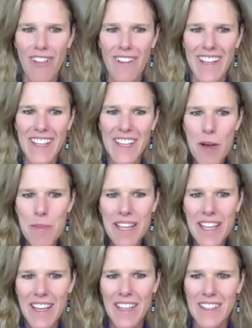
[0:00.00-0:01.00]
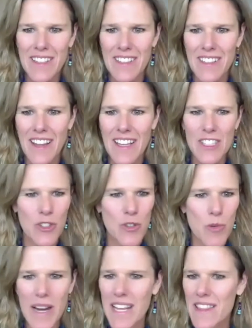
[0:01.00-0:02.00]
and get up again. That's a
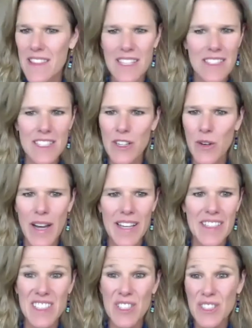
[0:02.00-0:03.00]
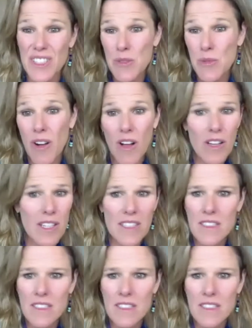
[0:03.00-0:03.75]
great thing to know how to do, because we're all going to